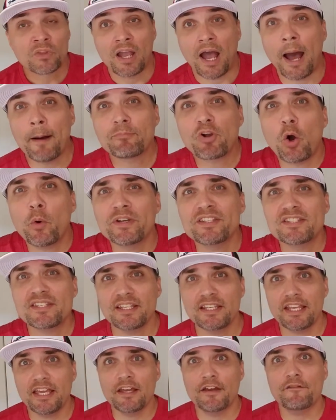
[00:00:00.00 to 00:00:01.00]
I'm going to
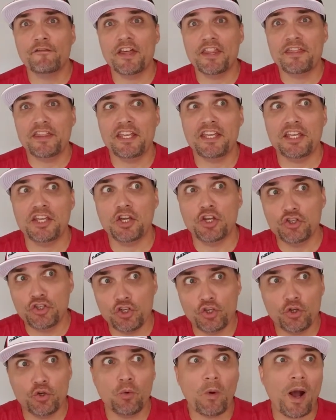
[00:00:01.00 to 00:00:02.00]
give the
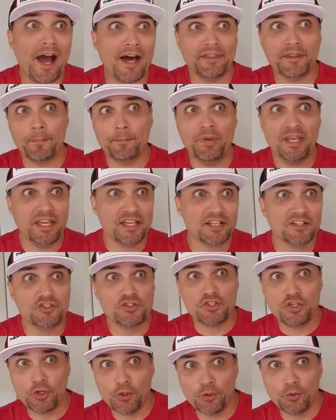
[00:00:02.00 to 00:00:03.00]
new on the Pick
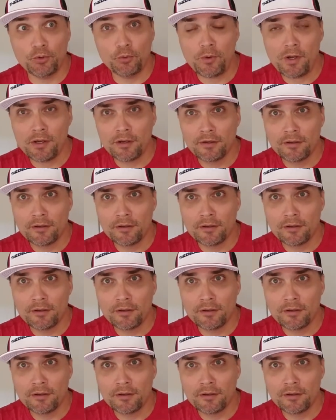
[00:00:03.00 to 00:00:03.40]
two,